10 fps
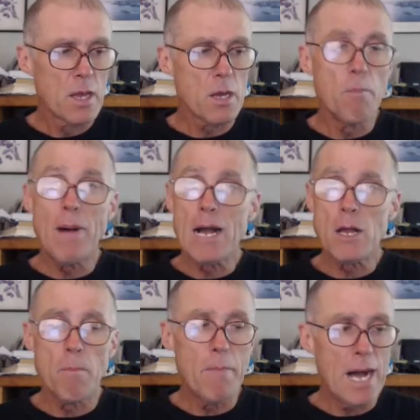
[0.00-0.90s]

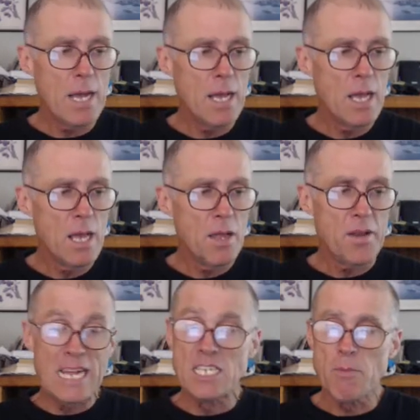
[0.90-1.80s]
kembang-kembang,
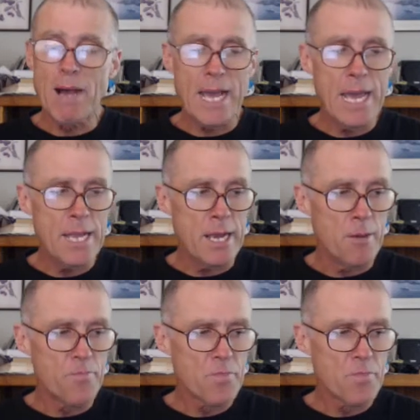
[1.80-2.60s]
dan sebagainya.